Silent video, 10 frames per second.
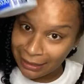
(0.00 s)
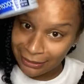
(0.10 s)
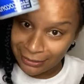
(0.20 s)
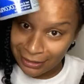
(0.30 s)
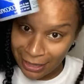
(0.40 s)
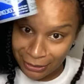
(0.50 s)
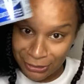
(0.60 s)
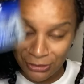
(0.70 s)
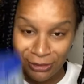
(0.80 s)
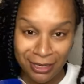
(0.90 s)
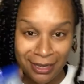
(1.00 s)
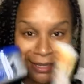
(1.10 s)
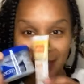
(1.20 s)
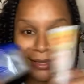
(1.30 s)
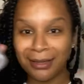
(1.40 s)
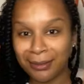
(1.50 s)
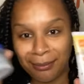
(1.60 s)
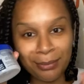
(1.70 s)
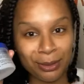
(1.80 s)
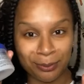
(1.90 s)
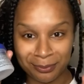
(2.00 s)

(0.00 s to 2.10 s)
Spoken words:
at the Dollar Tree, boom.